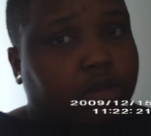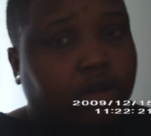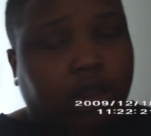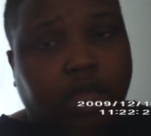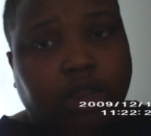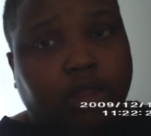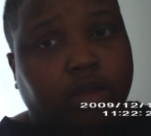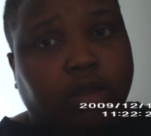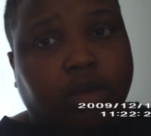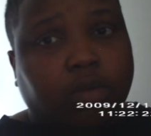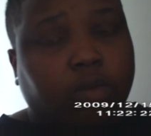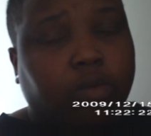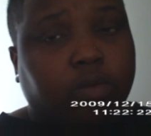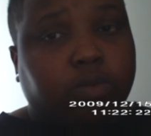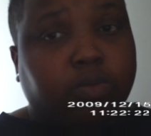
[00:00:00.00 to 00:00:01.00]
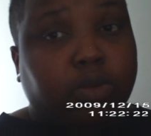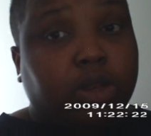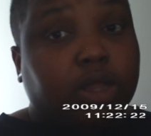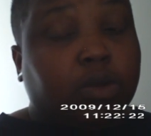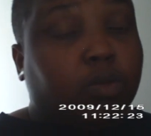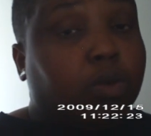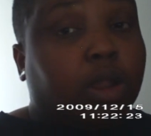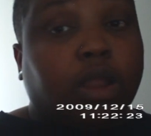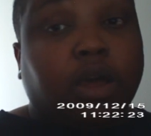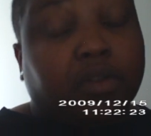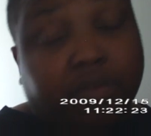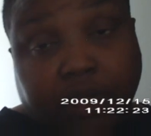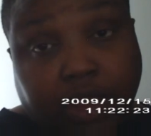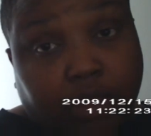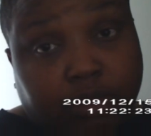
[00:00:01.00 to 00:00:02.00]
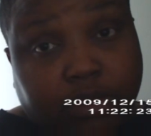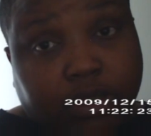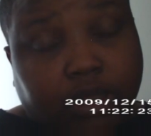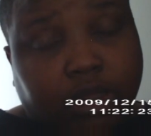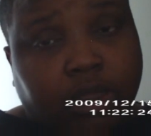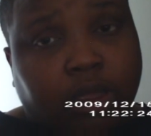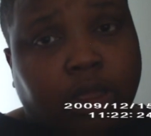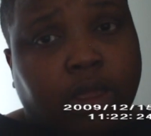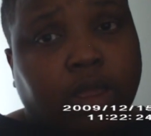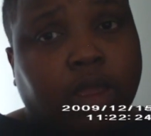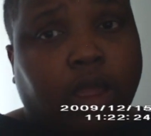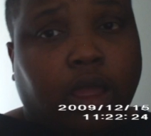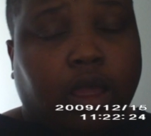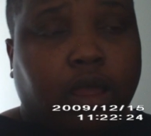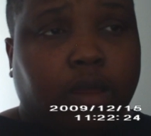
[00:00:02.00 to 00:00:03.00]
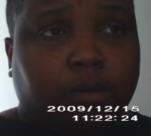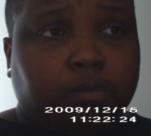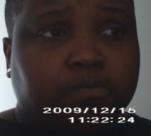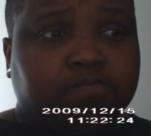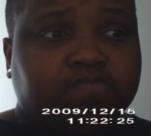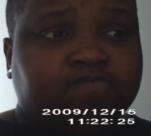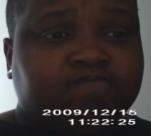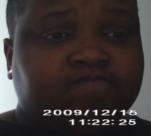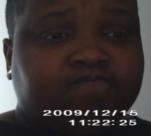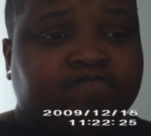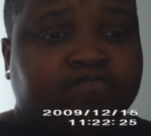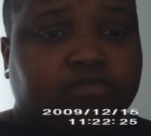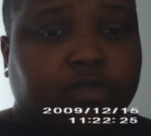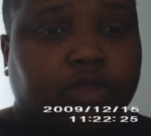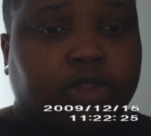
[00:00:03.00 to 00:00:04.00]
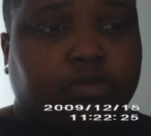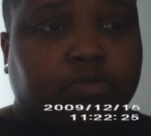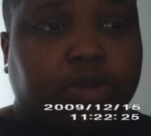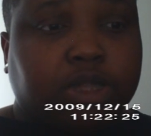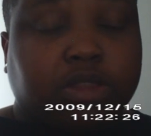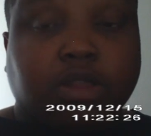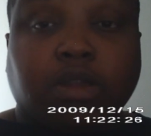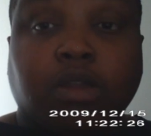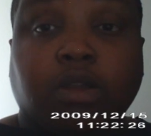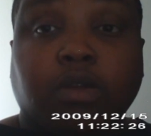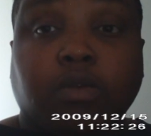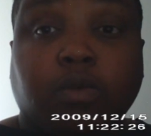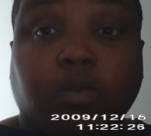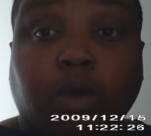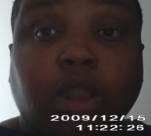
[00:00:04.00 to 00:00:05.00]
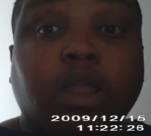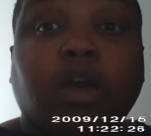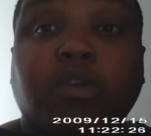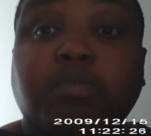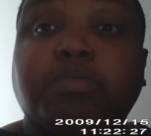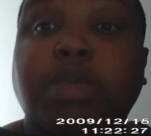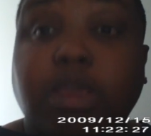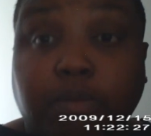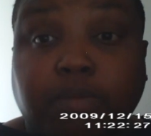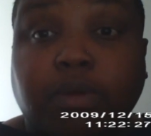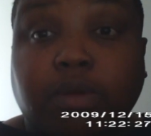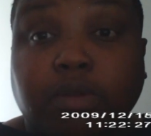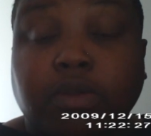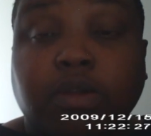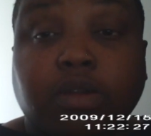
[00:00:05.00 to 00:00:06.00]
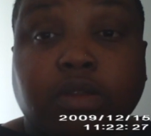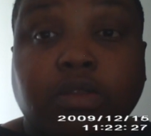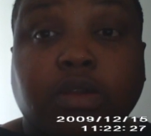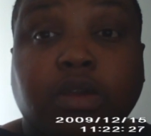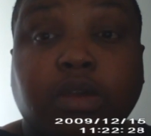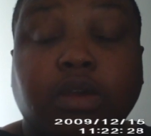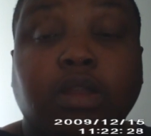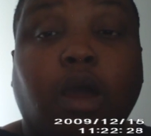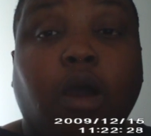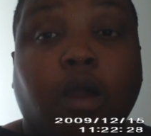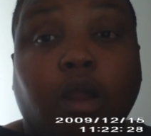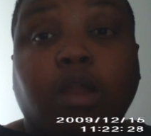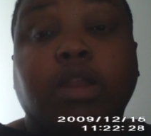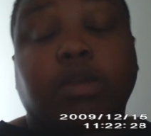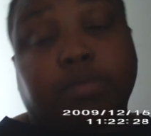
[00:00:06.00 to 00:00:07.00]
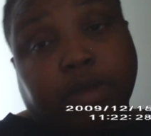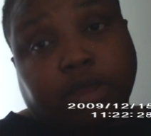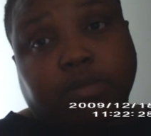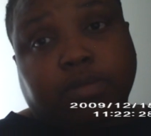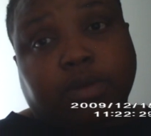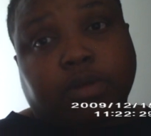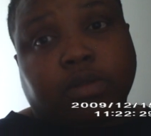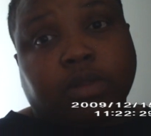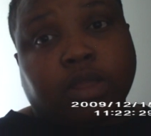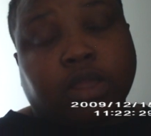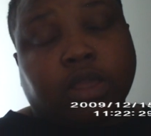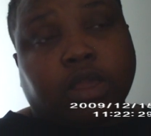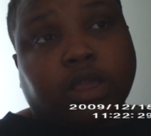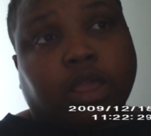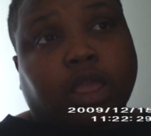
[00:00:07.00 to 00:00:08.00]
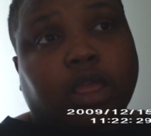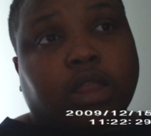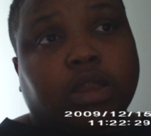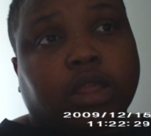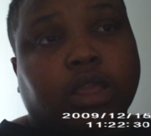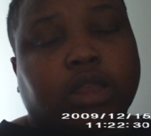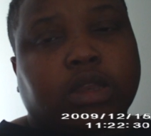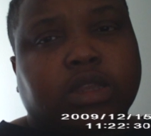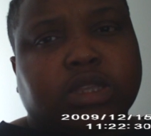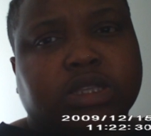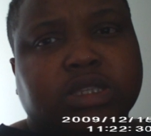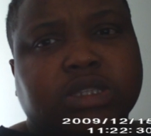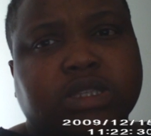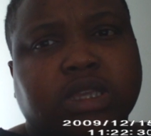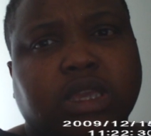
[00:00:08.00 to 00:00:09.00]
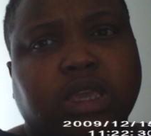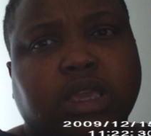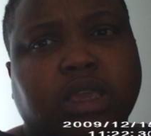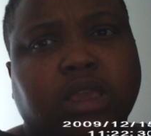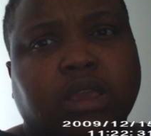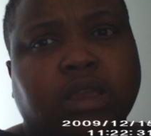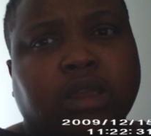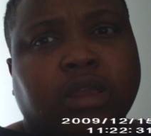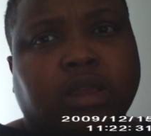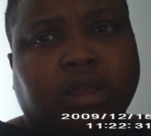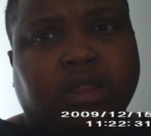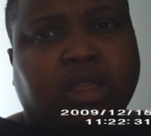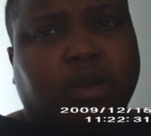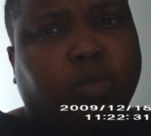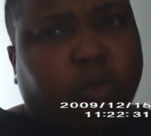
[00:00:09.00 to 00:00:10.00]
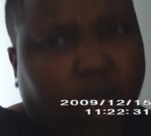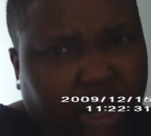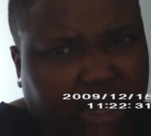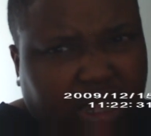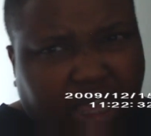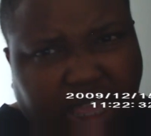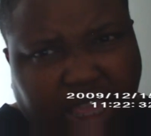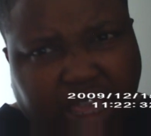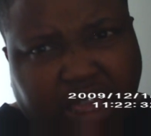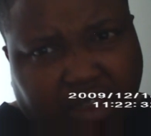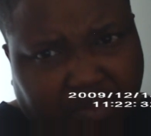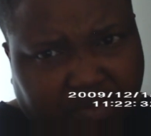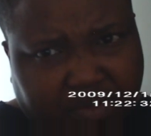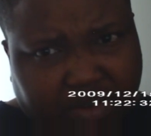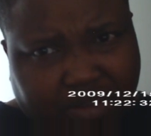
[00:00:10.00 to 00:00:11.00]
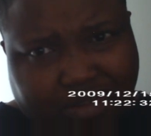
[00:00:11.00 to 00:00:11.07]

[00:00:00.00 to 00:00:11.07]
They're not a really well-off family, but they're well-off people. They're good-hearted people, and to see that one gift,